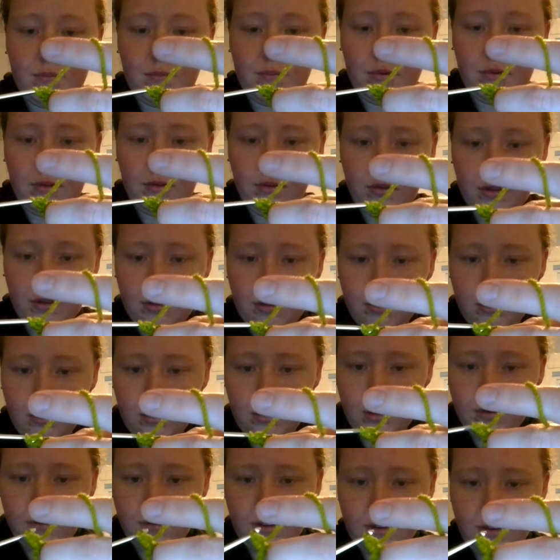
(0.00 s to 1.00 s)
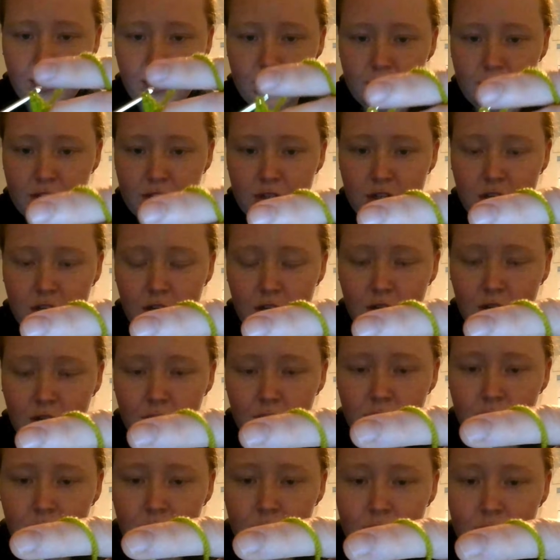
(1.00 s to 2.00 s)
pull through the first 2,
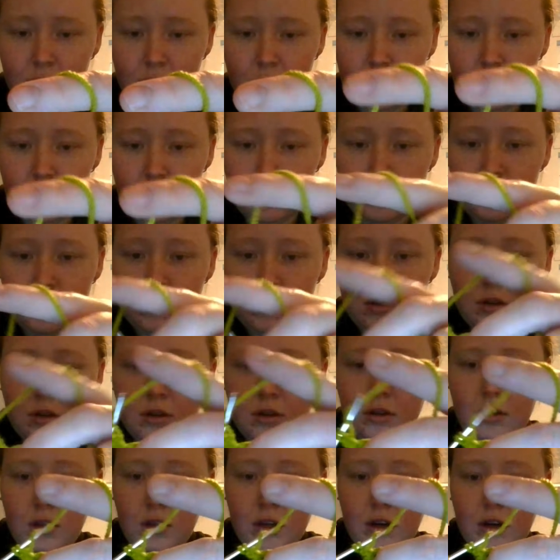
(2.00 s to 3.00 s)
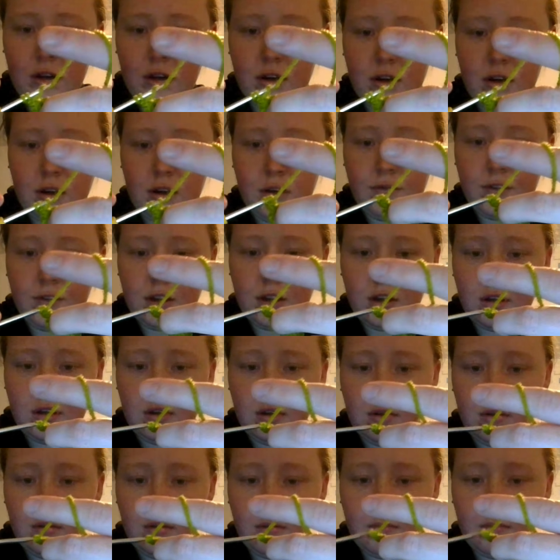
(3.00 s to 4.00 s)
yarn over,
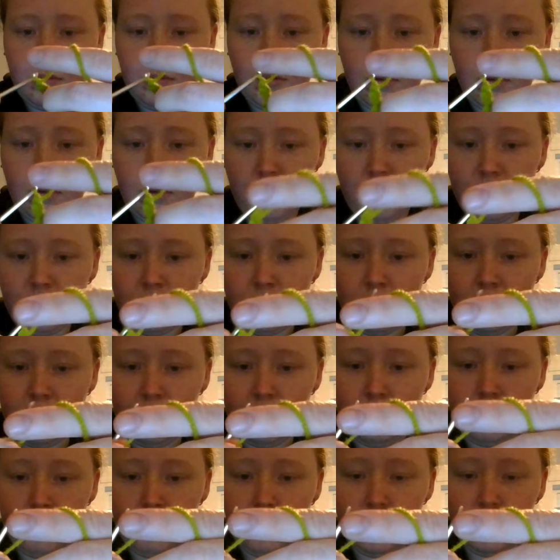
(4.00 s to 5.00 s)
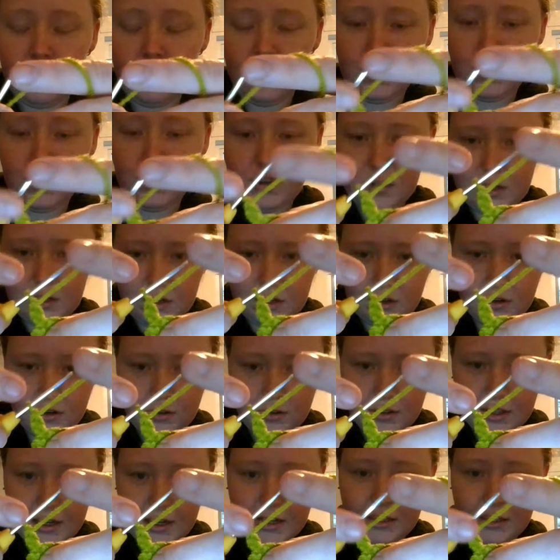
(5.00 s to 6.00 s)
pull through the first 2.
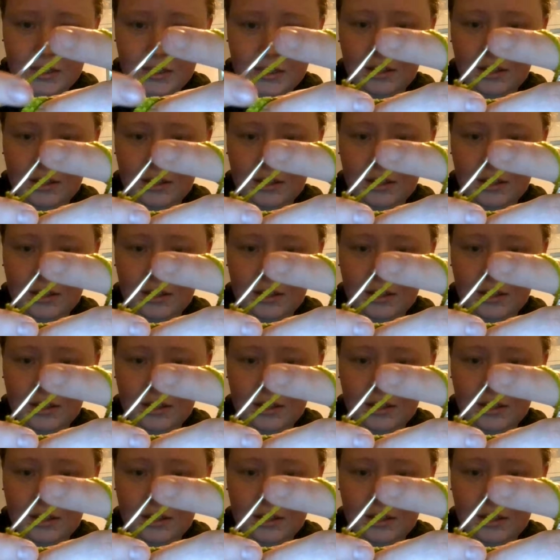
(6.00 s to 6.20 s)
That's